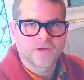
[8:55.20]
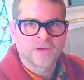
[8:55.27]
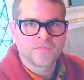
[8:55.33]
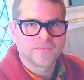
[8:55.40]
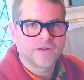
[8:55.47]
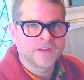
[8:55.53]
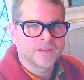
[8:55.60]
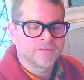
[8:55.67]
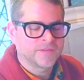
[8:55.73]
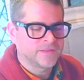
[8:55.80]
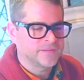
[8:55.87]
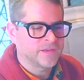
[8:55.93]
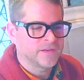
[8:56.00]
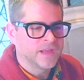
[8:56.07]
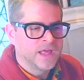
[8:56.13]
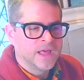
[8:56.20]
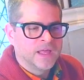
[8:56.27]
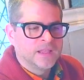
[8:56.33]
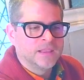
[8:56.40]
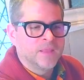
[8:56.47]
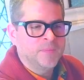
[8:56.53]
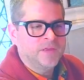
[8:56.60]
Very lovely sound.
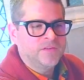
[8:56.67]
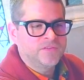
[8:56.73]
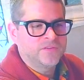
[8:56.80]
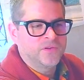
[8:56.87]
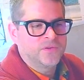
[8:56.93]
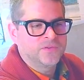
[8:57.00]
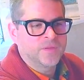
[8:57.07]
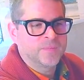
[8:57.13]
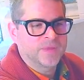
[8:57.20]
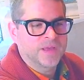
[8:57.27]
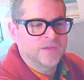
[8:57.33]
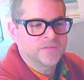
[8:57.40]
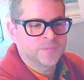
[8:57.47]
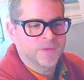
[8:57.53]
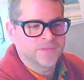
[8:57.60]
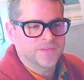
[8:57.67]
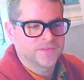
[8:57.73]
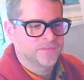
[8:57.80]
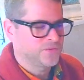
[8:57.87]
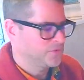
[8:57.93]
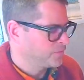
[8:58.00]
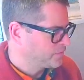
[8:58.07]
Let me show you something else about
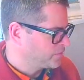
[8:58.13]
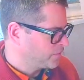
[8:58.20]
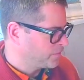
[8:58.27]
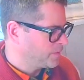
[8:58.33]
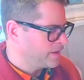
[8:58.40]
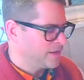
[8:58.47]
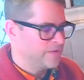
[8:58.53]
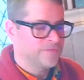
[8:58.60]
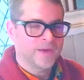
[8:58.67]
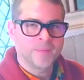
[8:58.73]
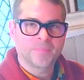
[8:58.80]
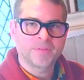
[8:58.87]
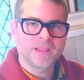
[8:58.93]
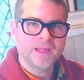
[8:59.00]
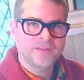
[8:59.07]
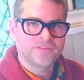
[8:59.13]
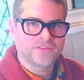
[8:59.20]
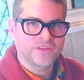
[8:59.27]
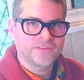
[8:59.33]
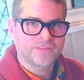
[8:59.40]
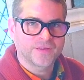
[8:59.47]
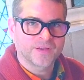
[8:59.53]
this too. So if I play
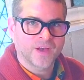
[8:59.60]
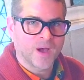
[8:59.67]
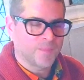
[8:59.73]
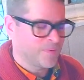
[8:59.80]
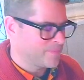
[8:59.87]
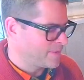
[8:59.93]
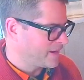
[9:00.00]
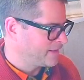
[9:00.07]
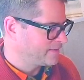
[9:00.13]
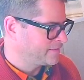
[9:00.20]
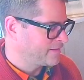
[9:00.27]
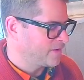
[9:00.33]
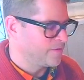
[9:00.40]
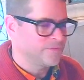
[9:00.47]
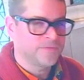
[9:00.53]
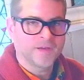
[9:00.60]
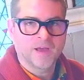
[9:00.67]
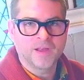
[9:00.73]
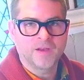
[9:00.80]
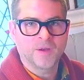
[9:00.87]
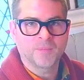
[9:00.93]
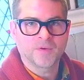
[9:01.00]
just the gamba by itself,
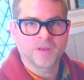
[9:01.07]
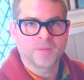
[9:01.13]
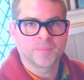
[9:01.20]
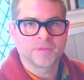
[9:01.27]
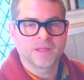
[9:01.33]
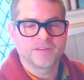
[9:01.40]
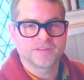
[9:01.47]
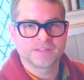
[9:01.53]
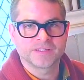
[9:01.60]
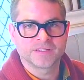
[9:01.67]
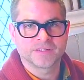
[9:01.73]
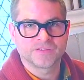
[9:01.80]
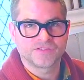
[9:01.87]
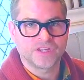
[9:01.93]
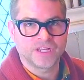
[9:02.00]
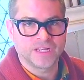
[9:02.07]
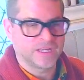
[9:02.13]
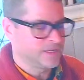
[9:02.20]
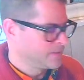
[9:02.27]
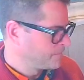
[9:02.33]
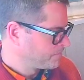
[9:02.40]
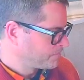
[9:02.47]
here I'm going to play just a G.